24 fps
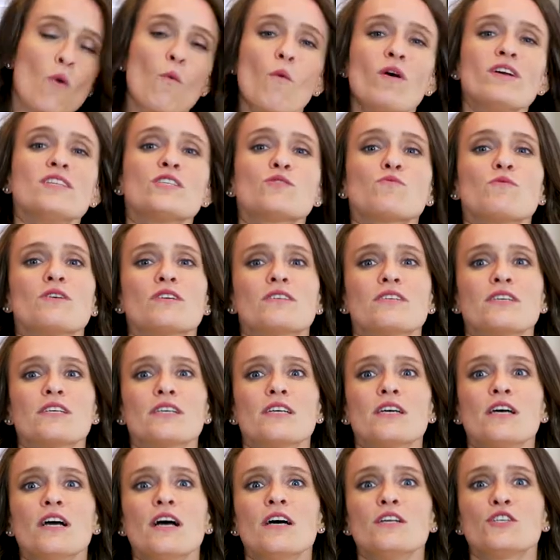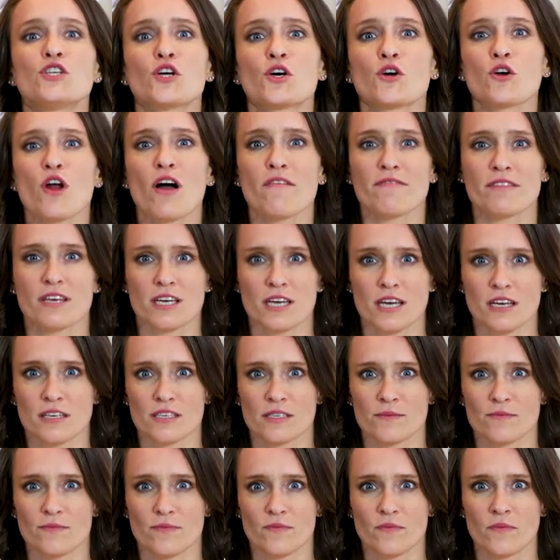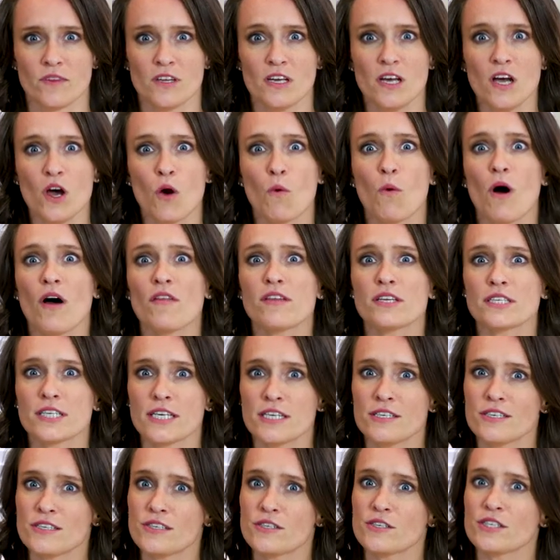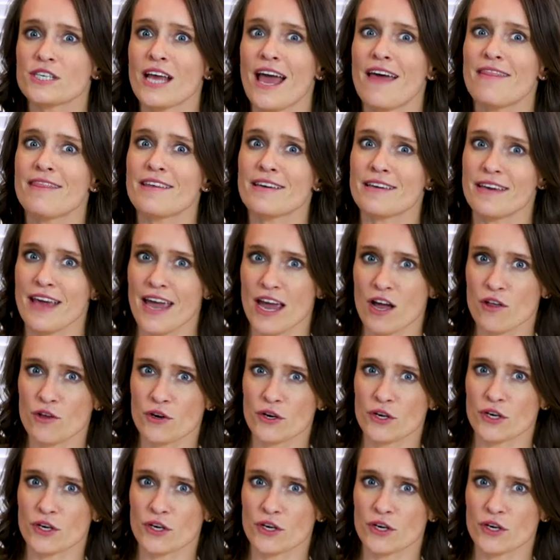Once wilted, turn off the heat. While the tenders and the kale are